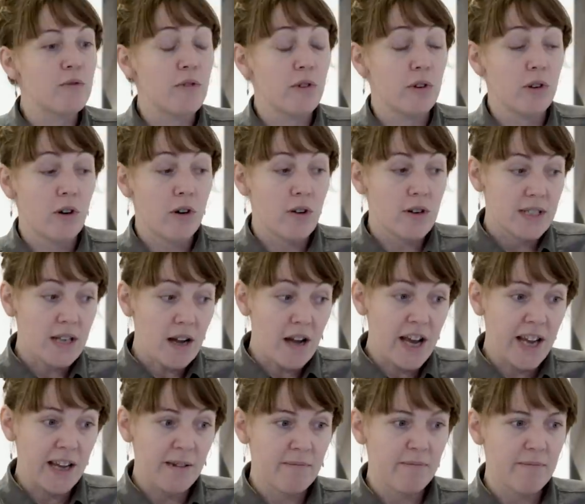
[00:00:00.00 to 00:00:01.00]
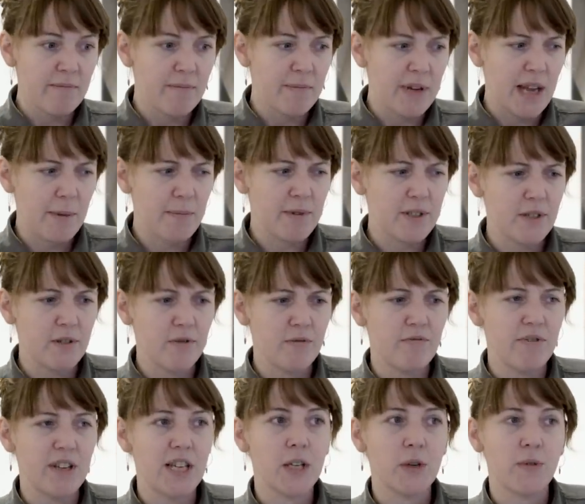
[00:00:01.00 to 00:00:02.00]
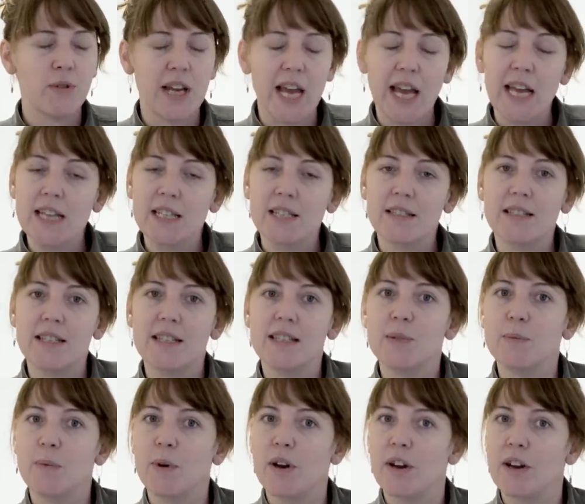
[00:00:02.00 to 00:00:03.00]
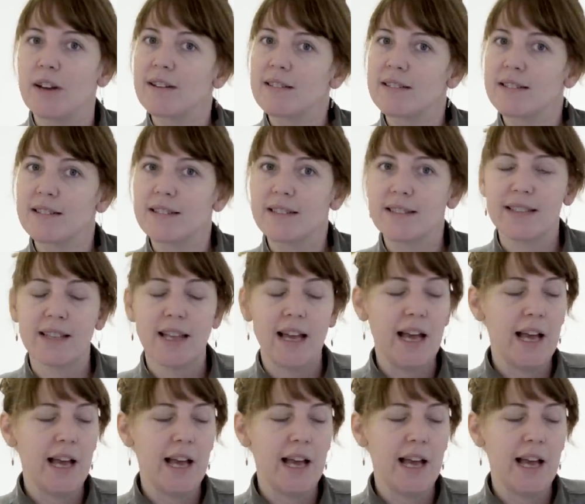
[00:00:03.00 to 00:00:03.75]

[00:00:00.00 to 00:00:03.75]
for a long time, be able to recreate these works.